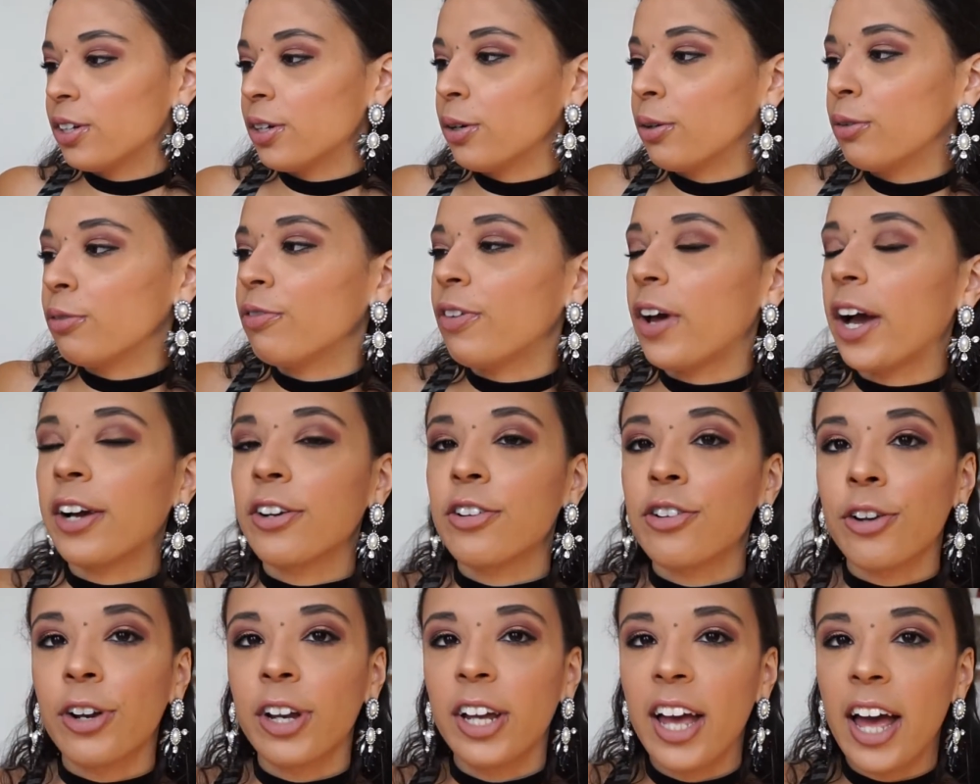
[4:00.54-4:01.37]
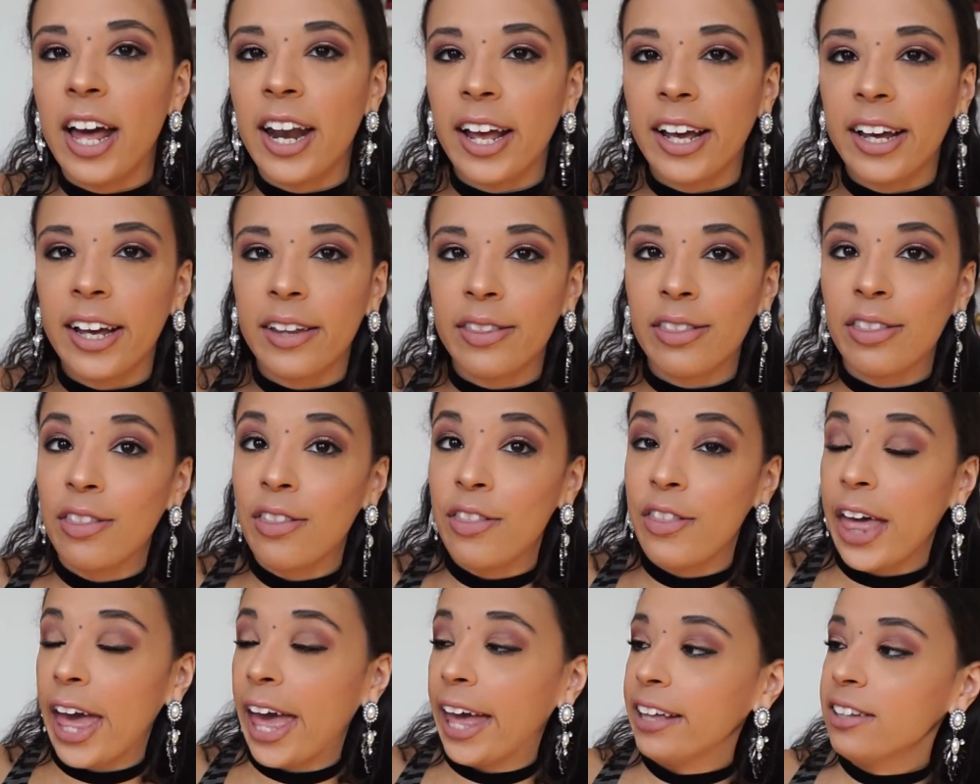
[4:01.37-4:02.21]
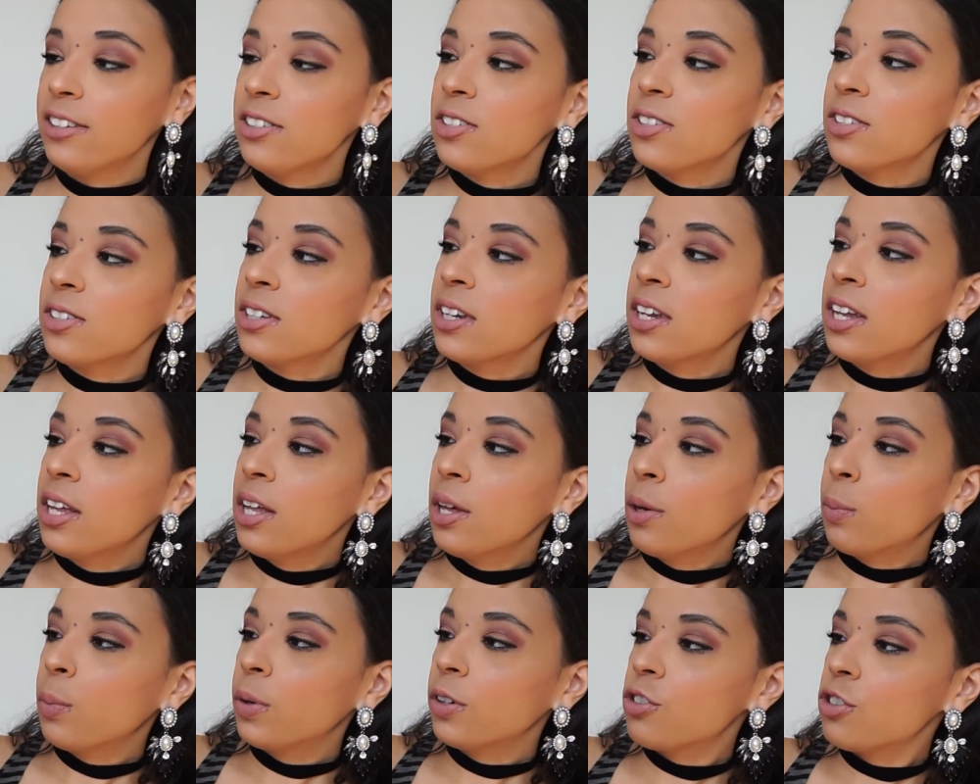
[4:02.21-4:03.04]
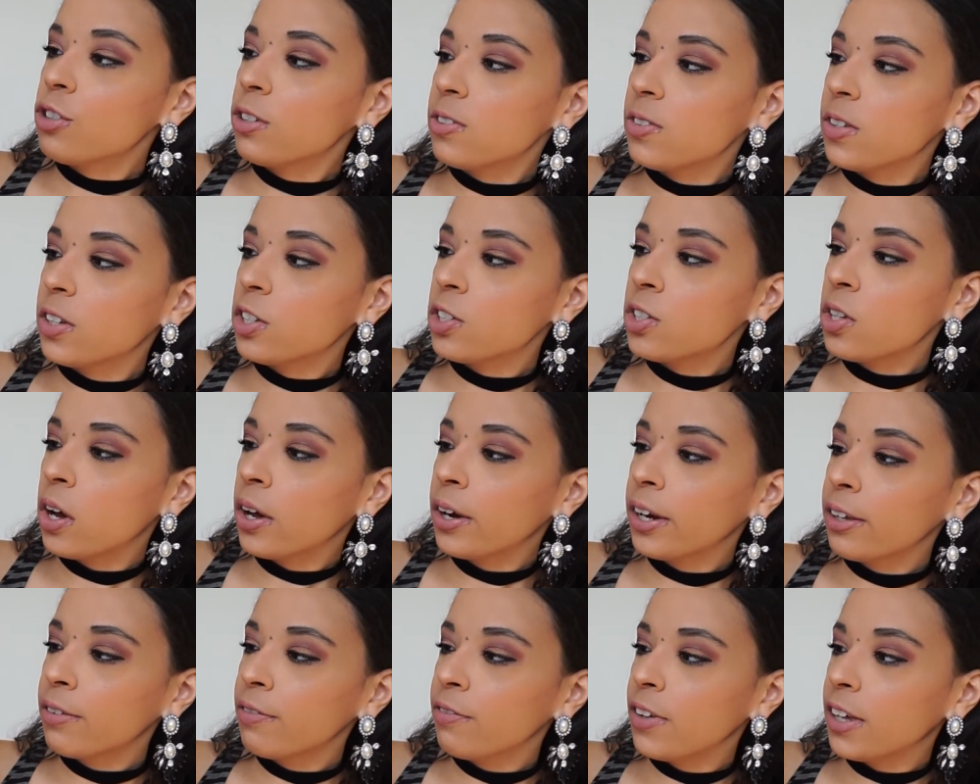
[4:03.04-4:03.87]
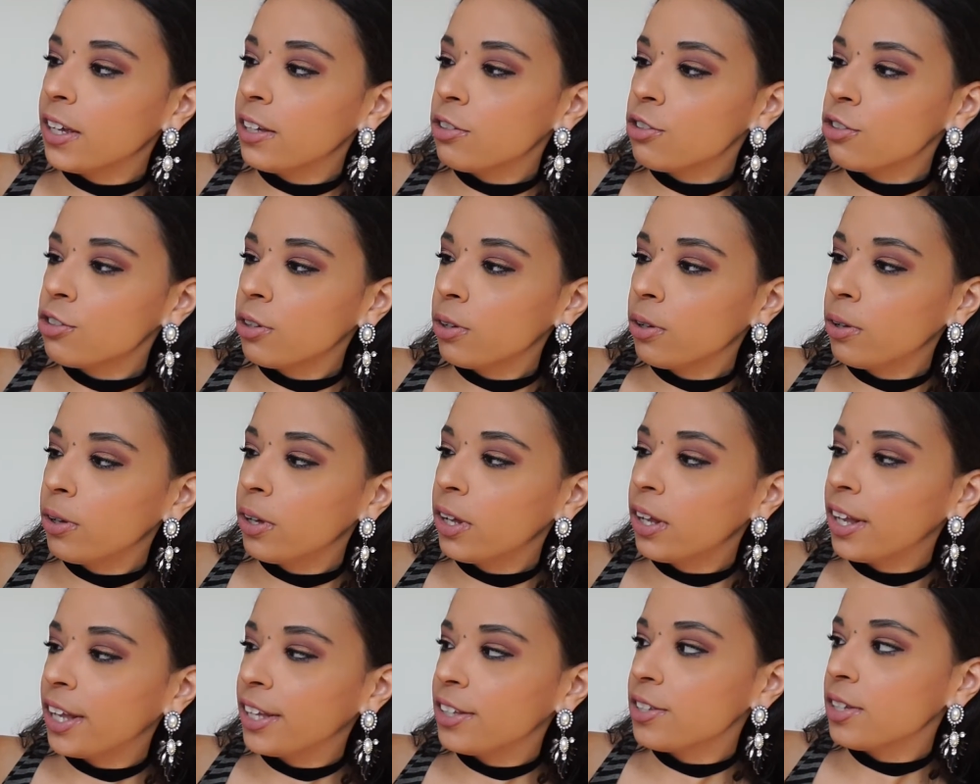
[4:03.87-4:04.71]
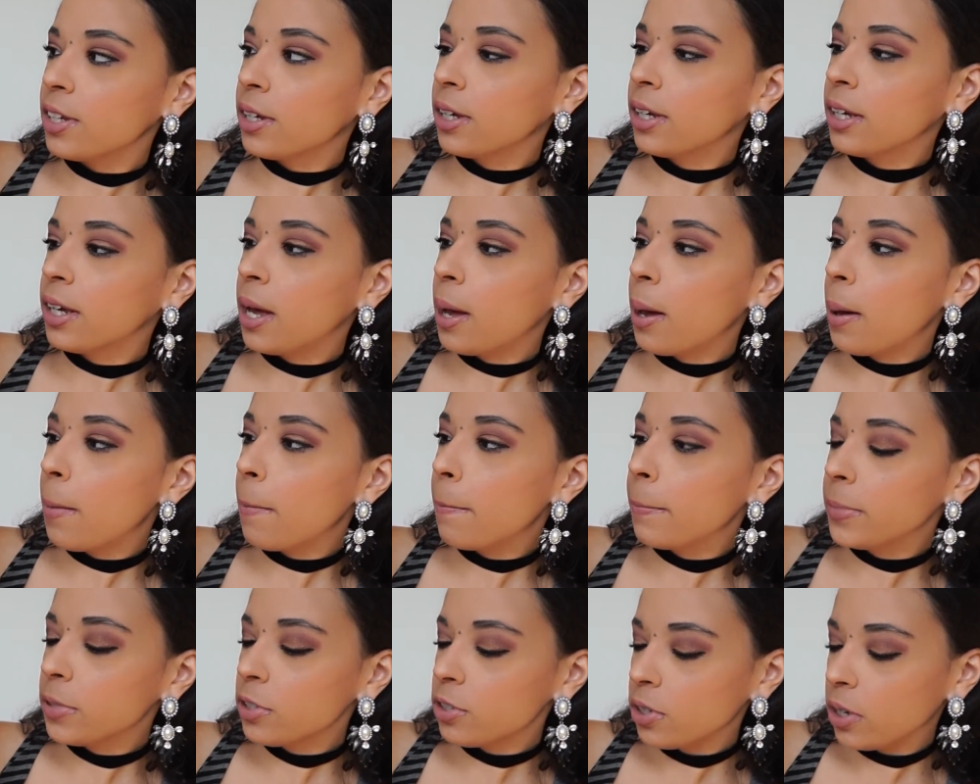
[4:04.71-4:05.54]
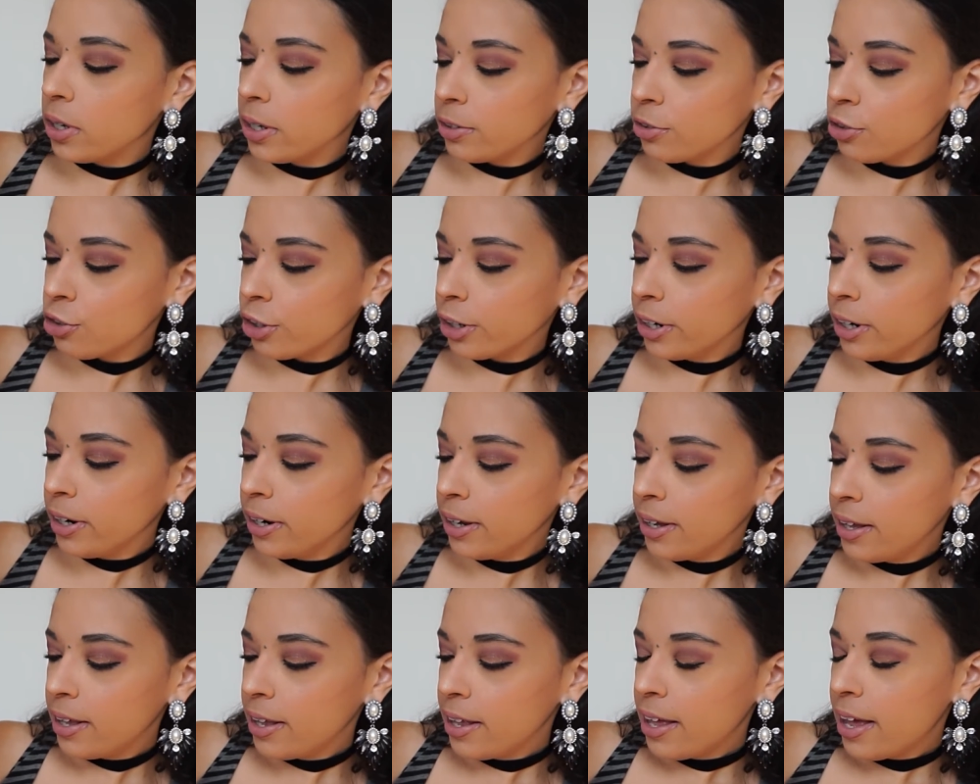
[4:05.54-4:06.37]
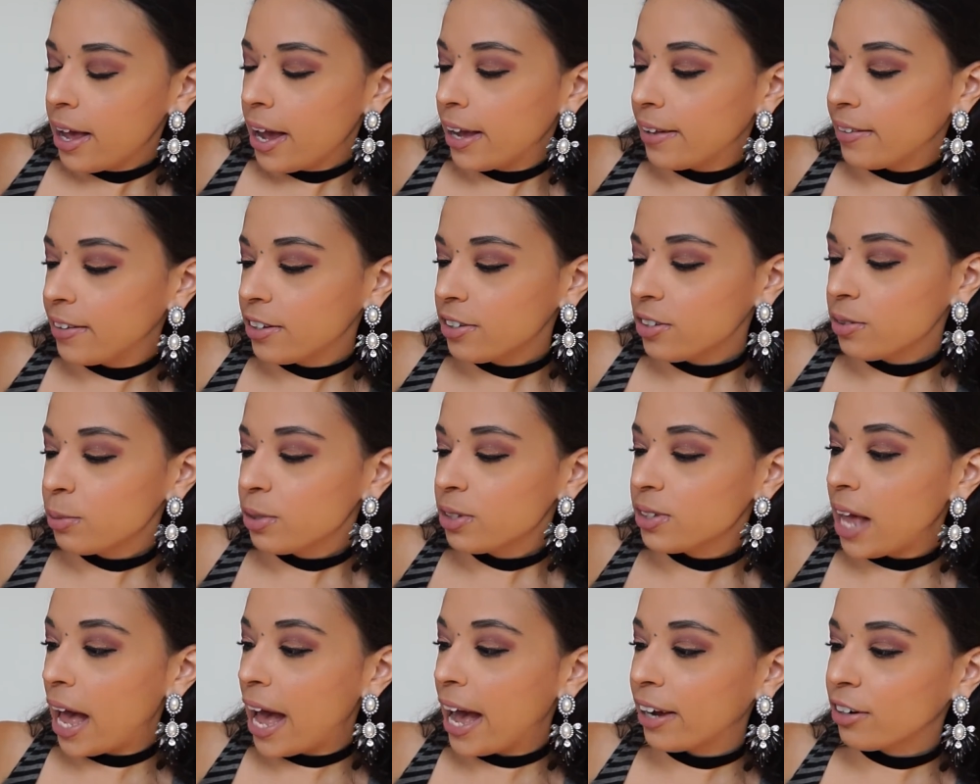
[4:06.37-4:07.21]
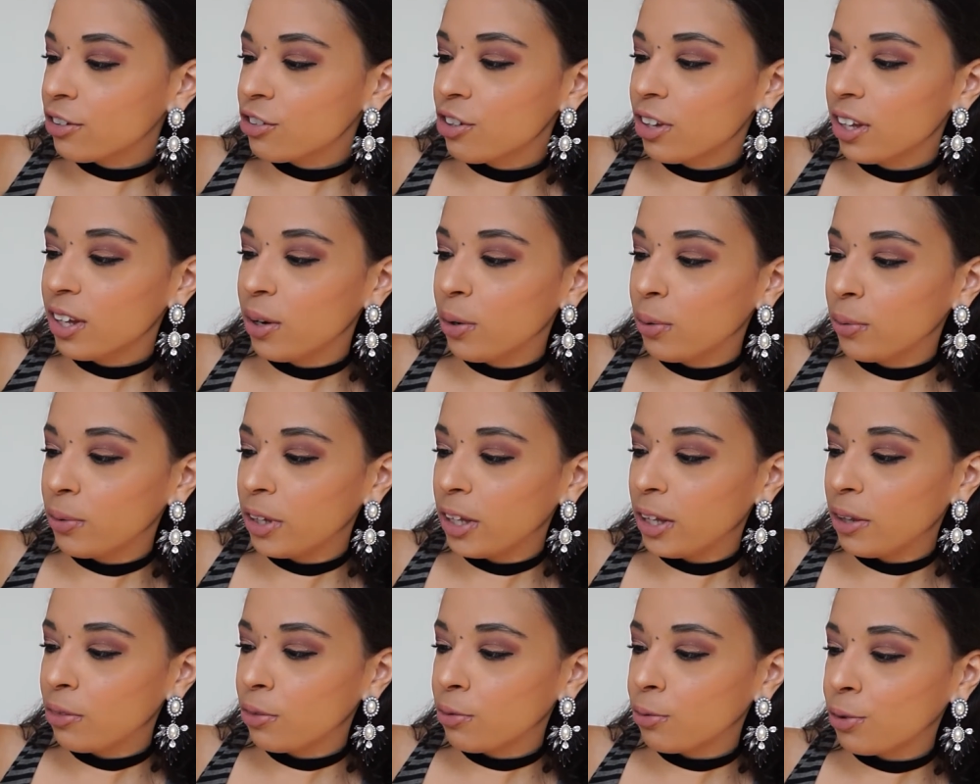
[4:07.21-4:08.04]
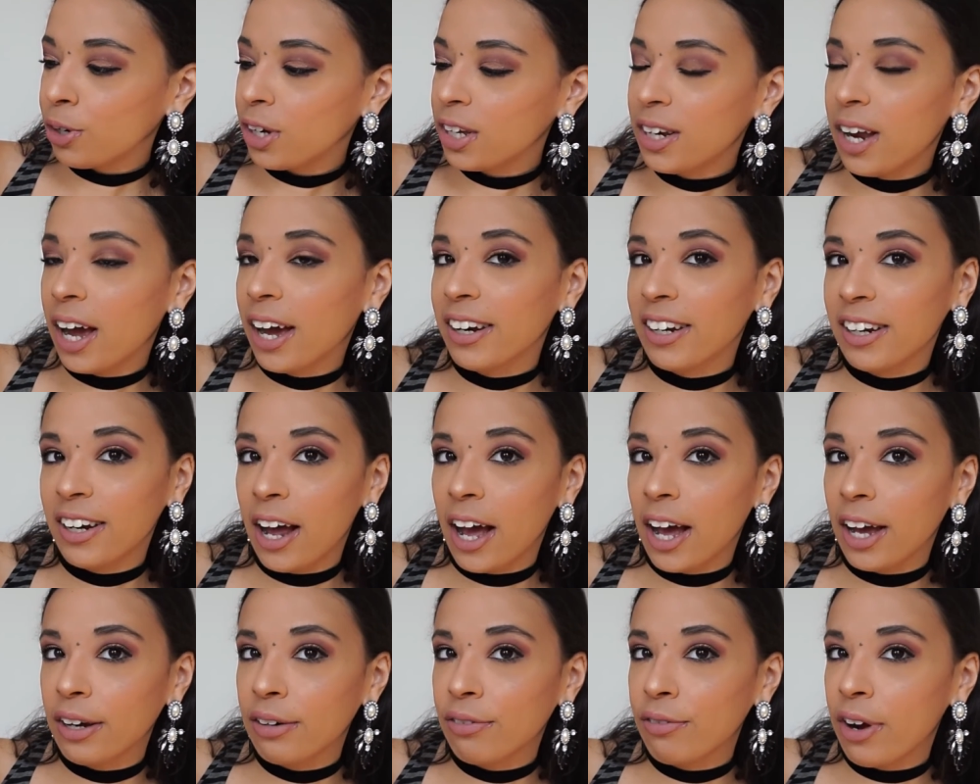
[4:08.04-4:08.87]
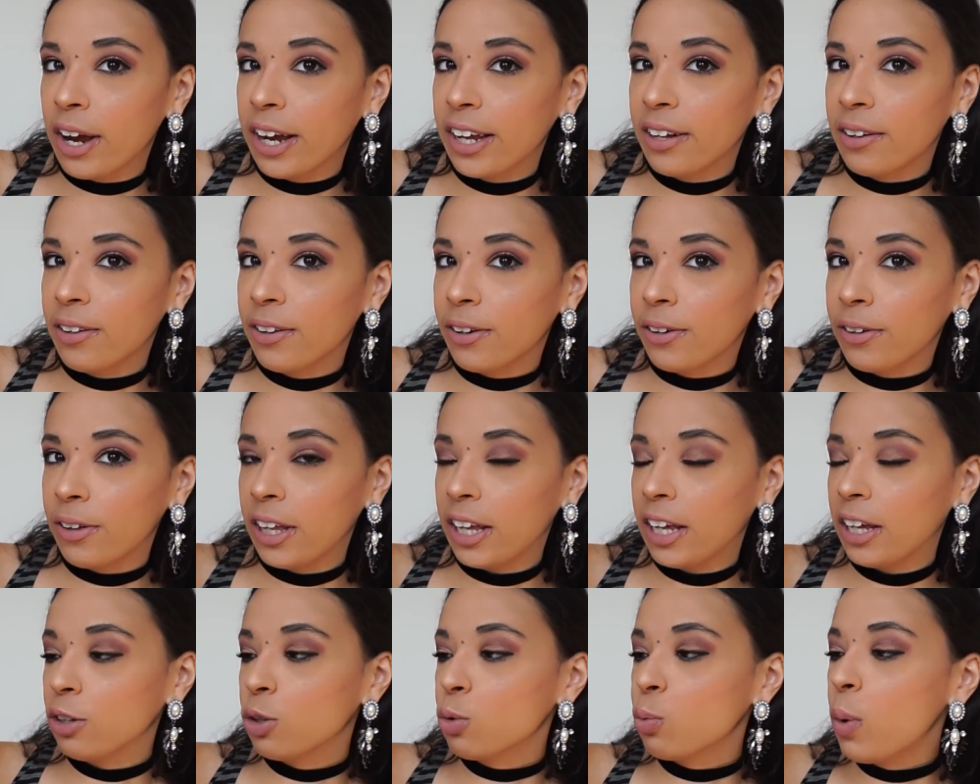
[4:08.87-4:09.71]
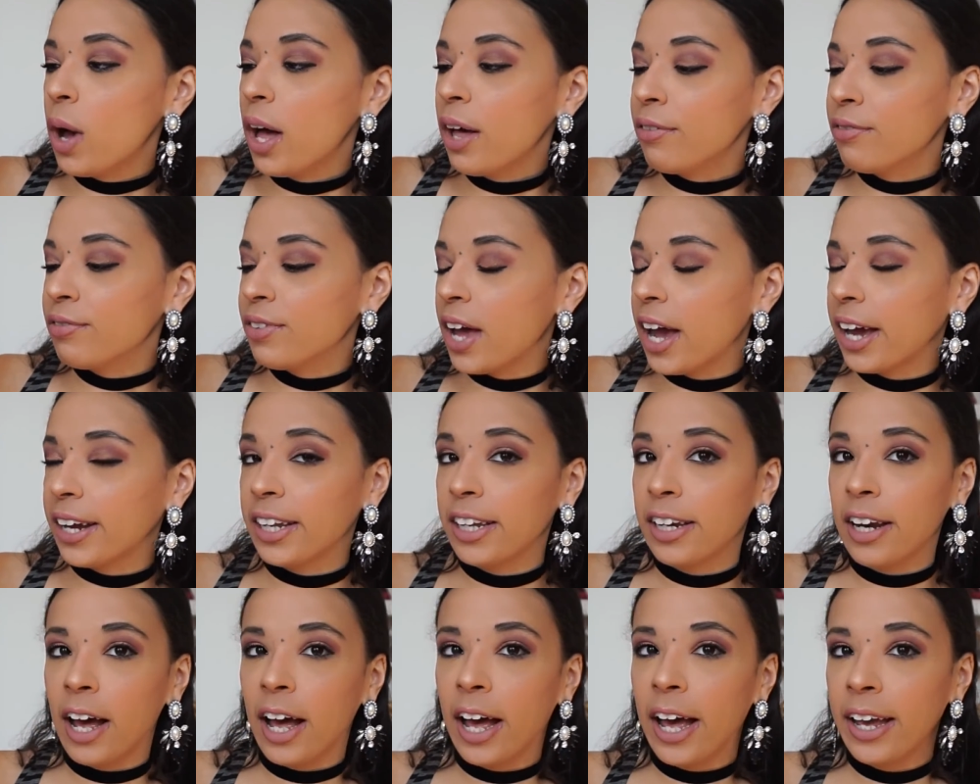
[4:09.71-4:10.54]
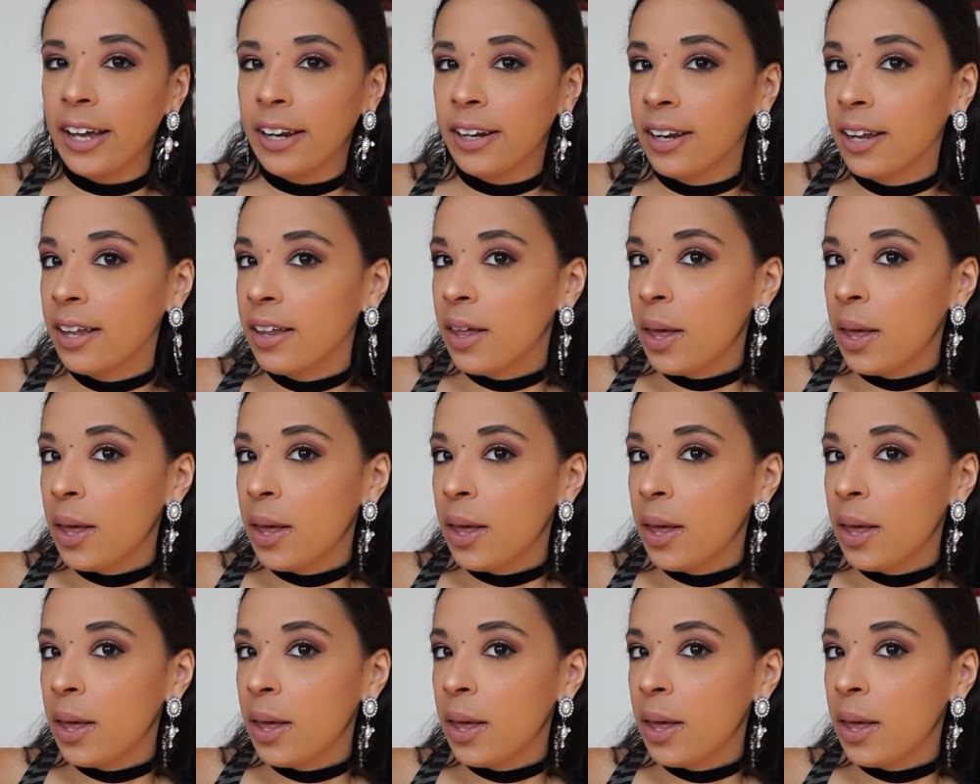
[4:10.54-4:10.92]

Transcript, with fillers: Coat Factory and I got this, which is the Sonic Facial Cleansing Massager. And this was actually only $3.99, regularly $12.99.